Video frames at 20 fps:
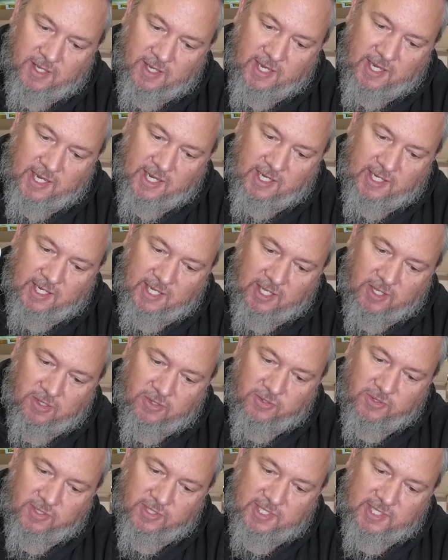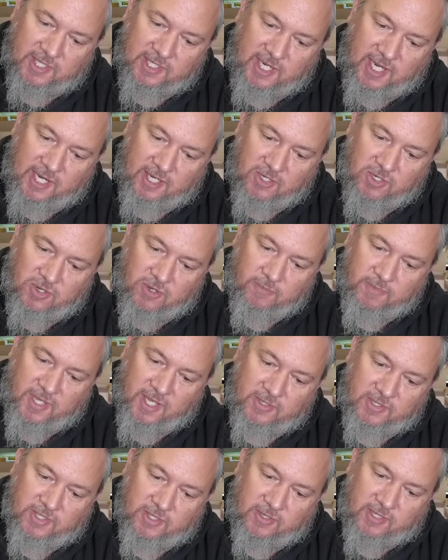and includes 10
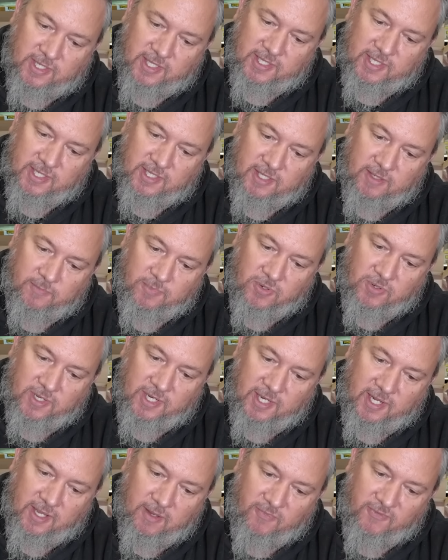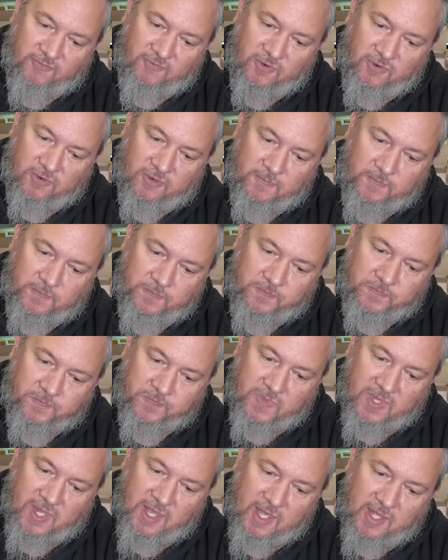combo sockets, as I pointed out before.
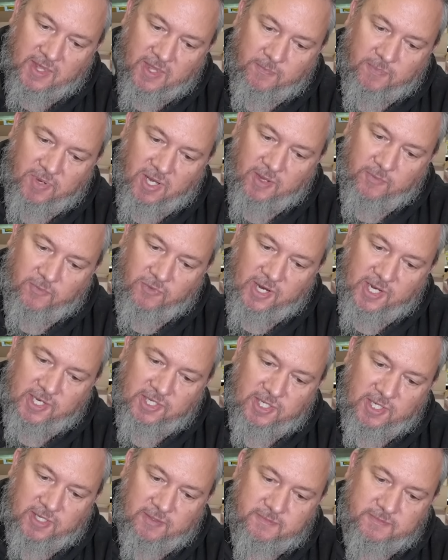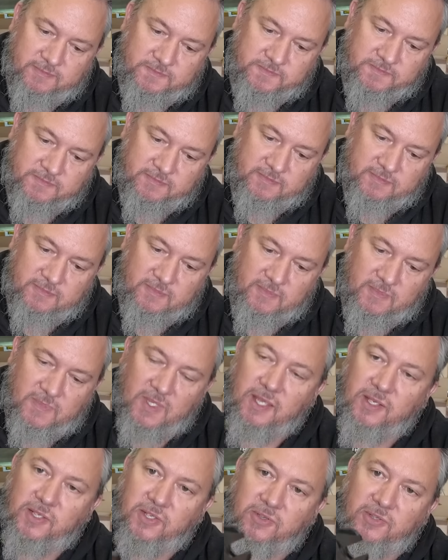The pipe wrench,
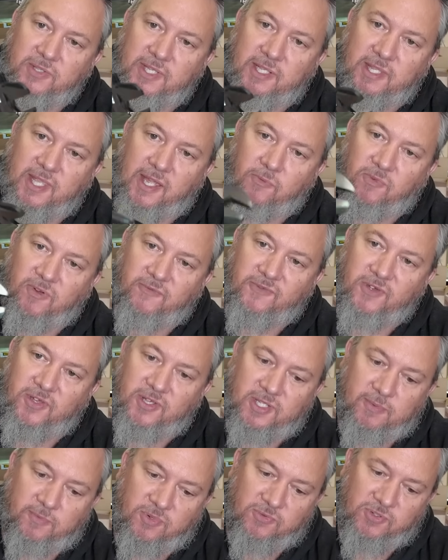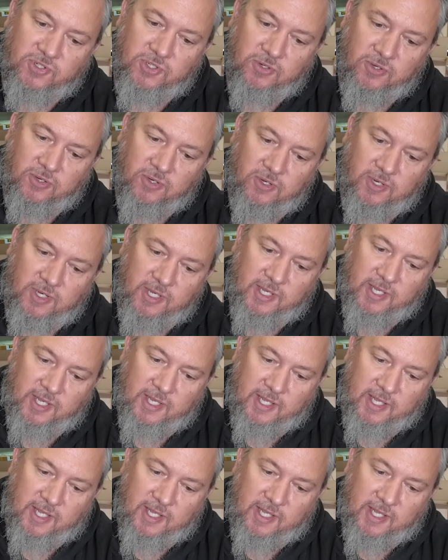using that reversible jaw,